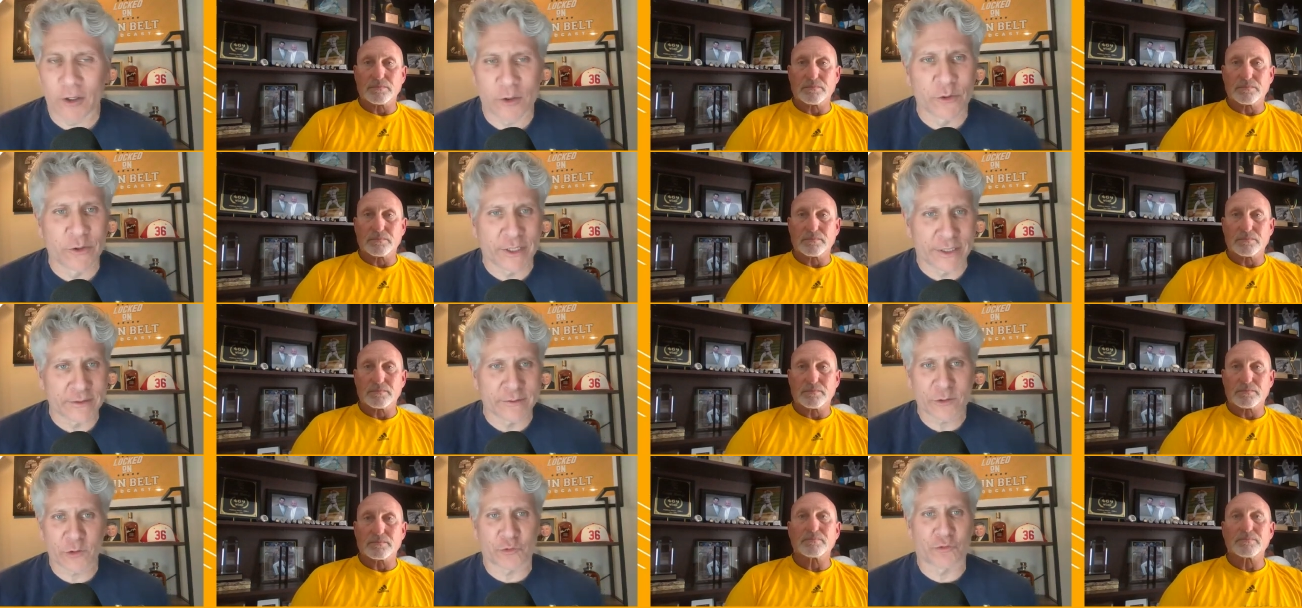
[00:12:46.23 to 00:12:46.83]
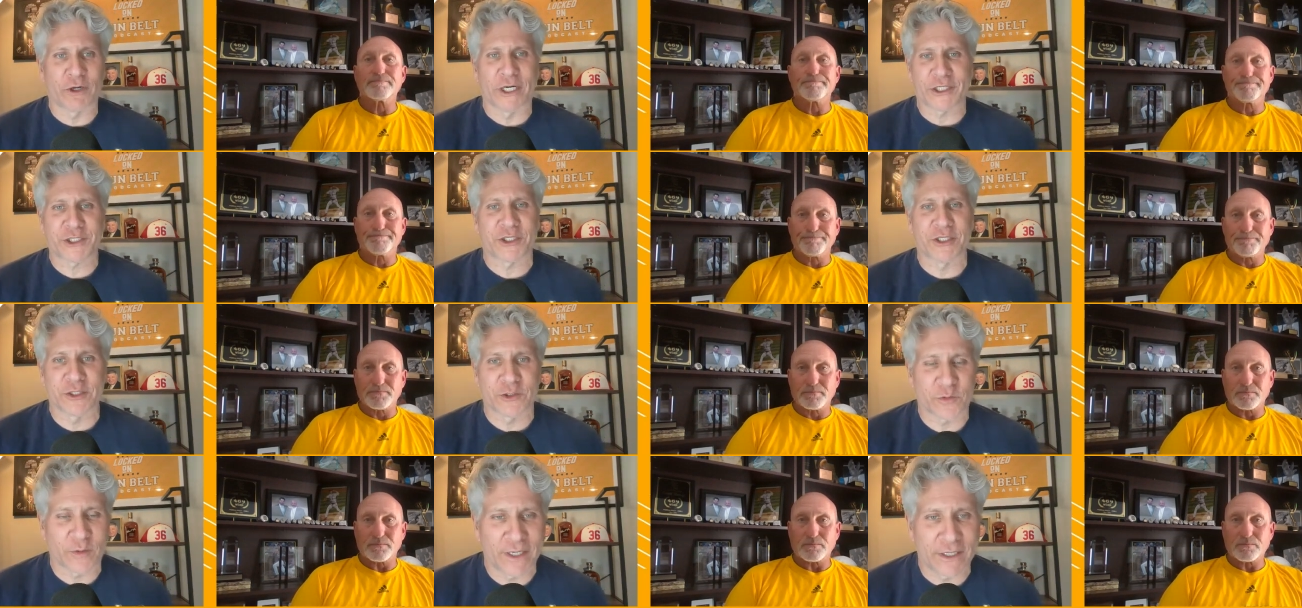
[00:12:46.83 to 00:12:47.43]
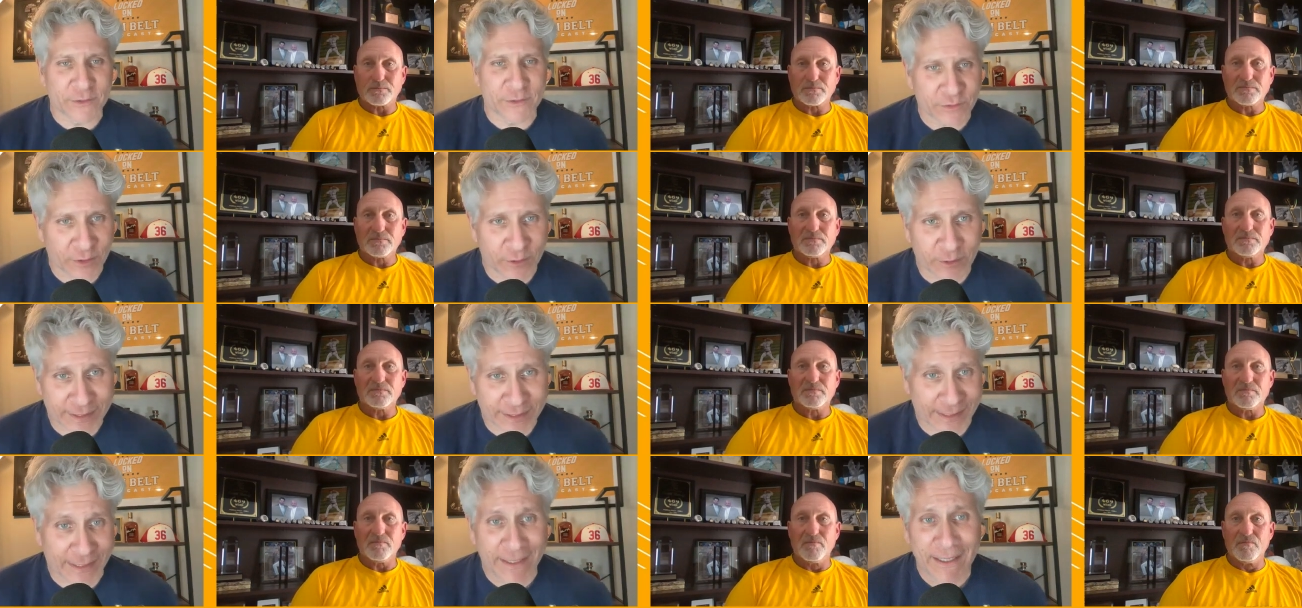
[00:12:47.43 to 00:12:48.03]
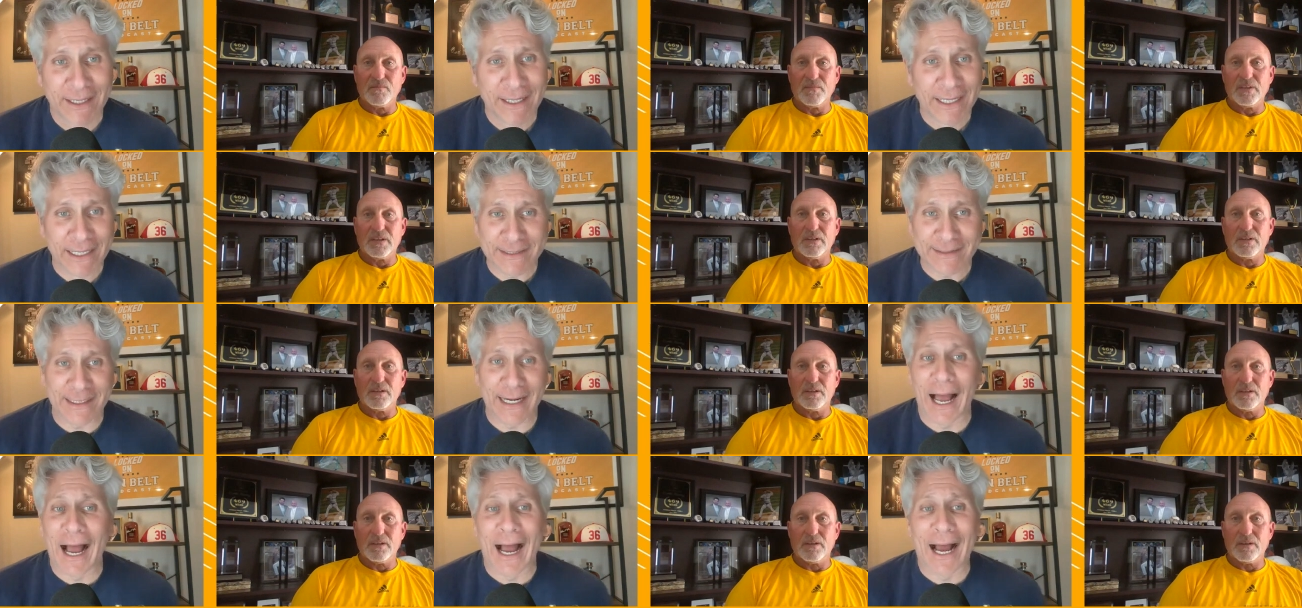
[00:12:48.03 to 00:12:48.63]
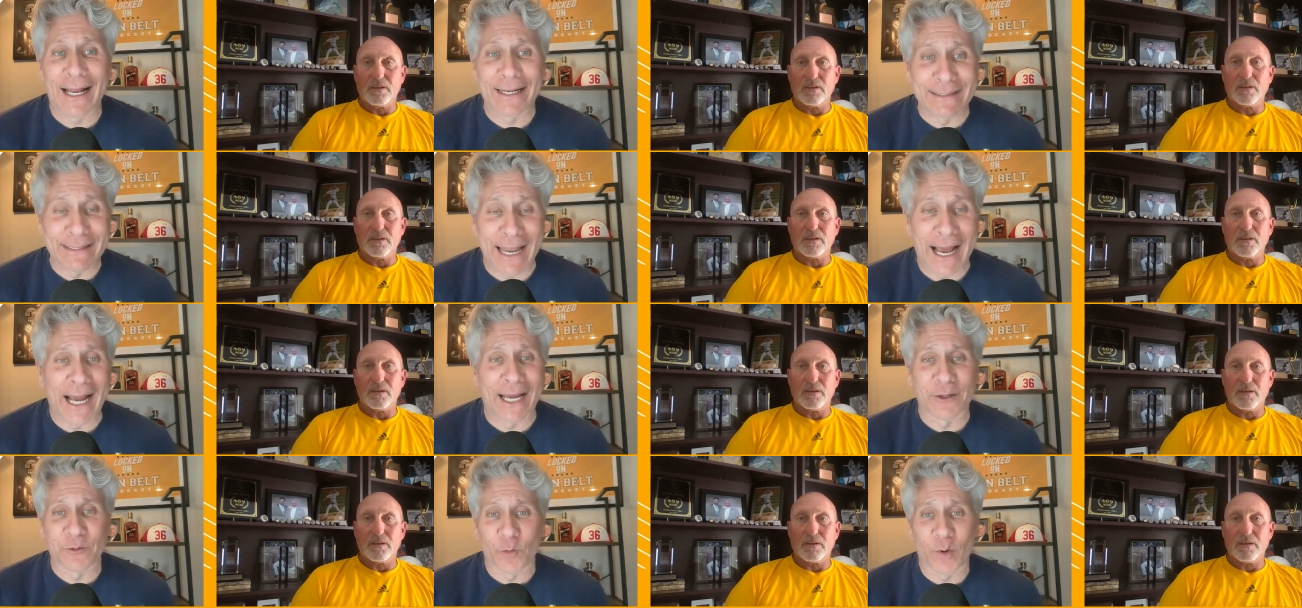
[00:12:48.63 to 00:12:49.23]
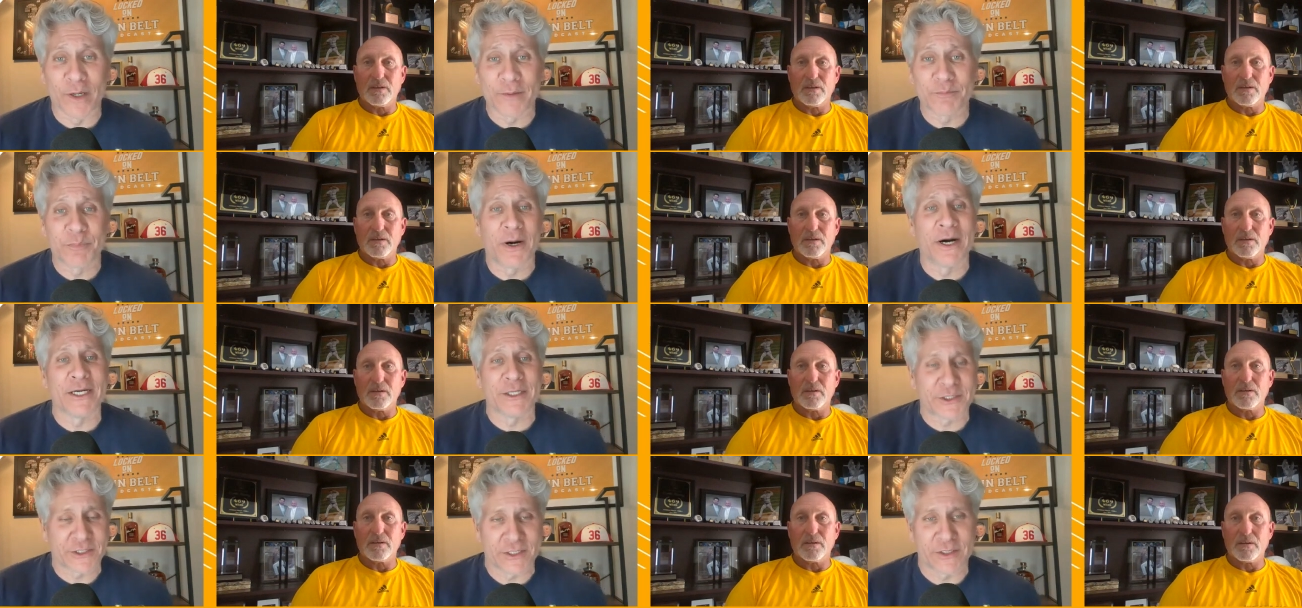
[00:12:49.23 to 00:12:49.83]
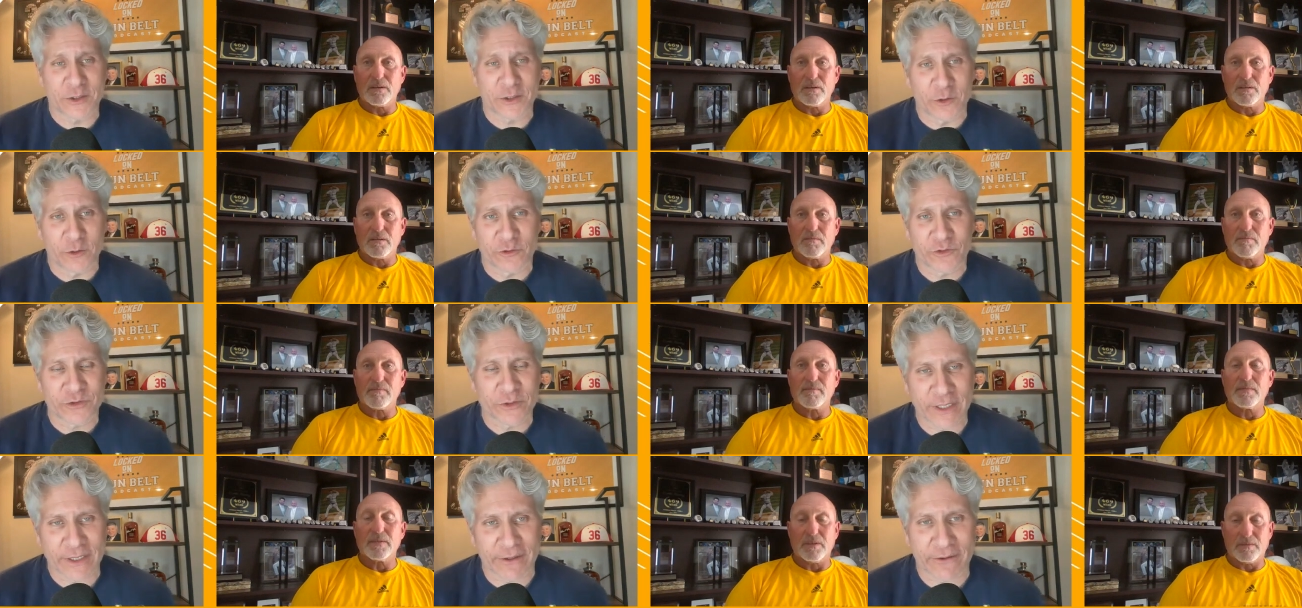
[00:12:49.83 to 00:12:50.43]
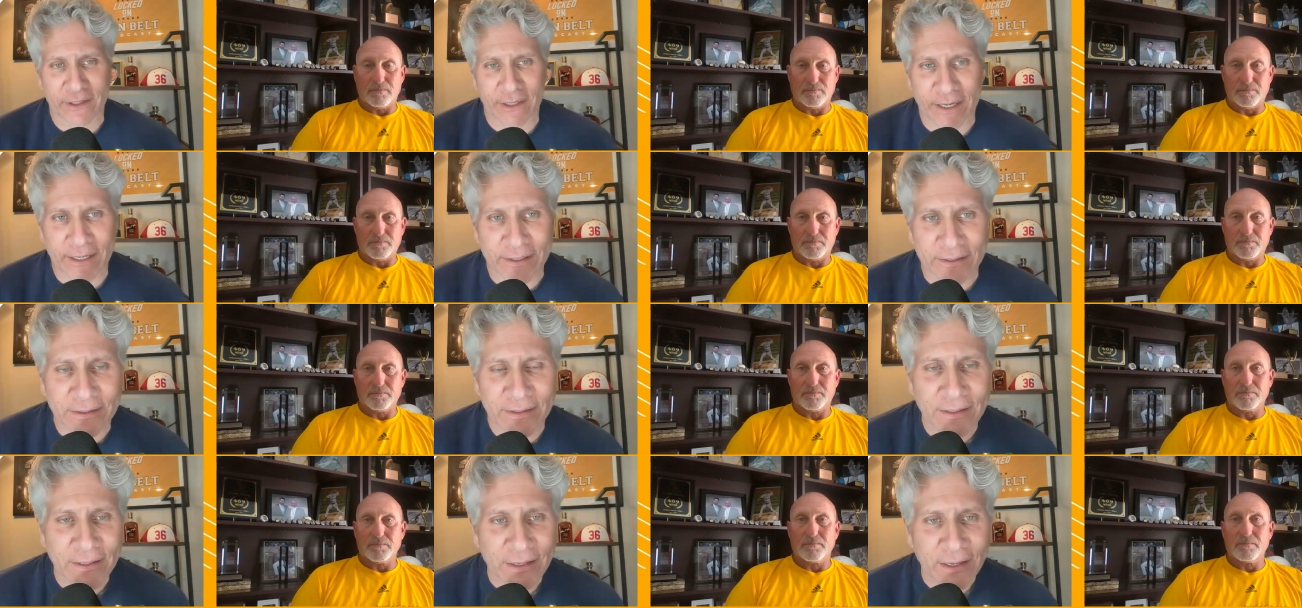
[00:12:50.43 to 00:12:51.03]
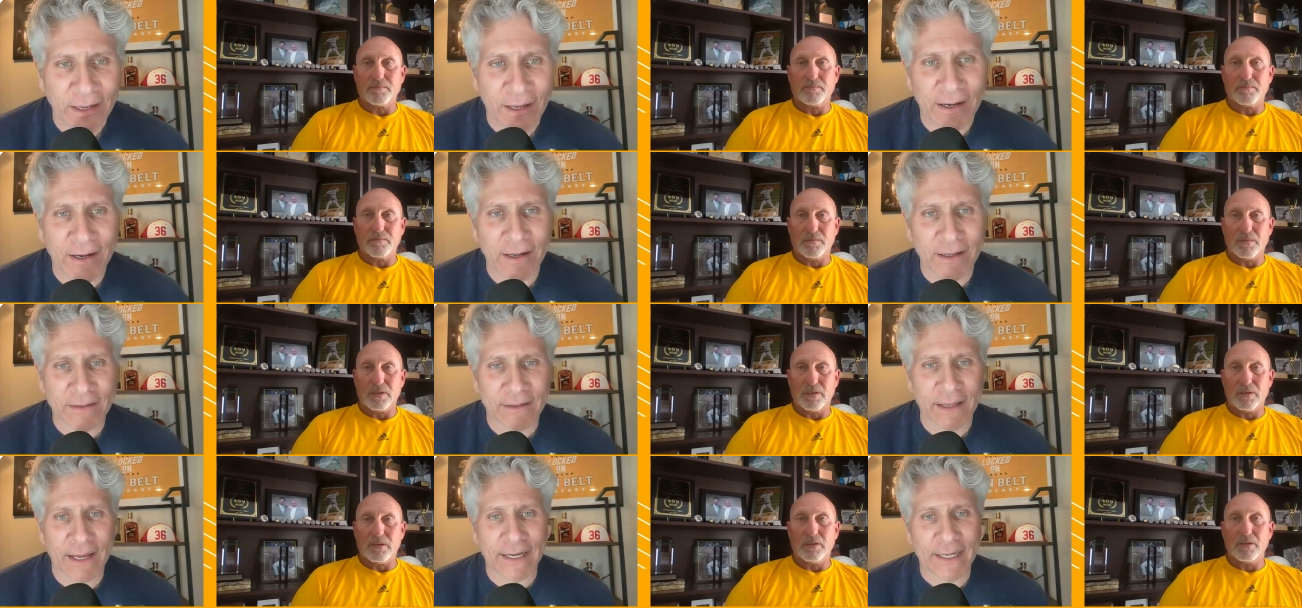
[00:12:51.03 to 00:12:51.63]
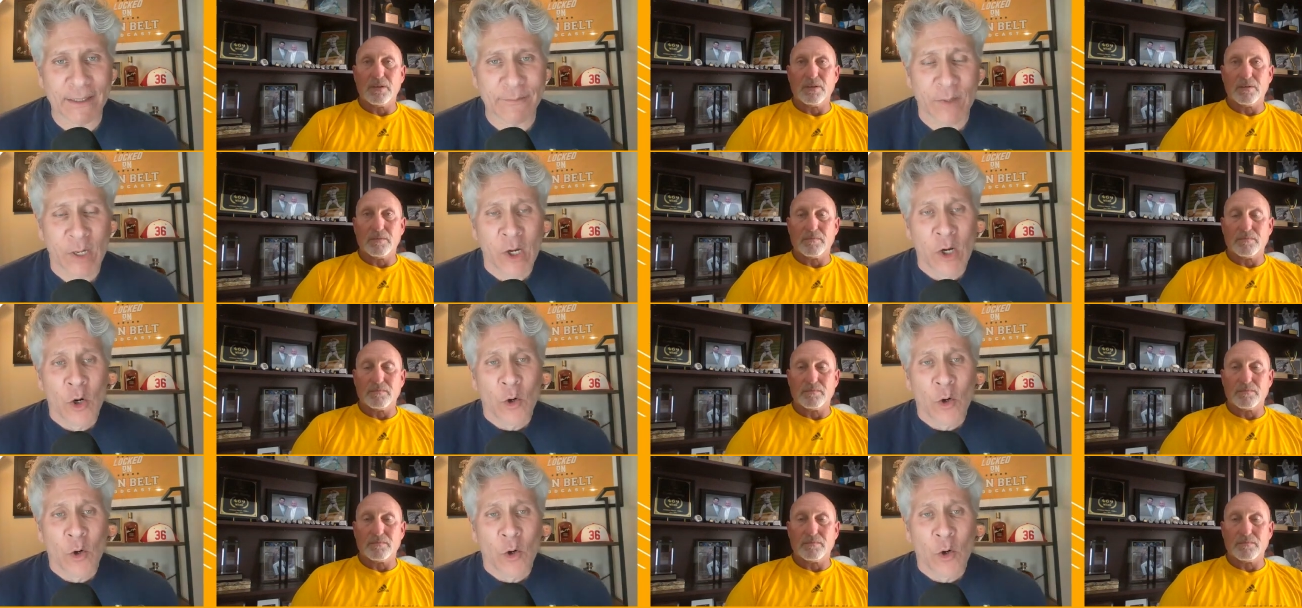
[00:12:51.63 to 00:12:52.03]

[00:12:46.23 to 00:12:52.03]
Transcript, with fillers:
Speaker 1: who can crush it as well. So it's a, it's an odd nine-one punch in the Coastal Carolina uh, lineup.